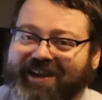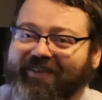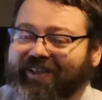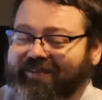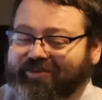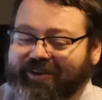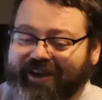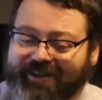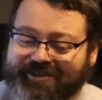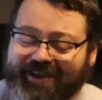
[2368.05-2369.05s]
and have a lot of
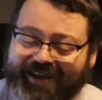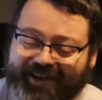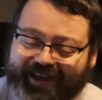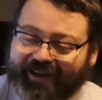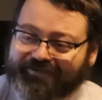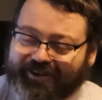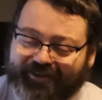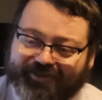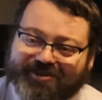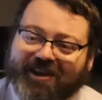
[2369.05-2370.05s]
brains, often
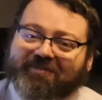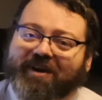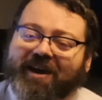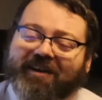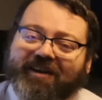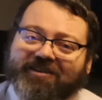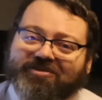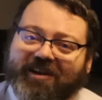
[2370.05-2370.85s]
all in the same package.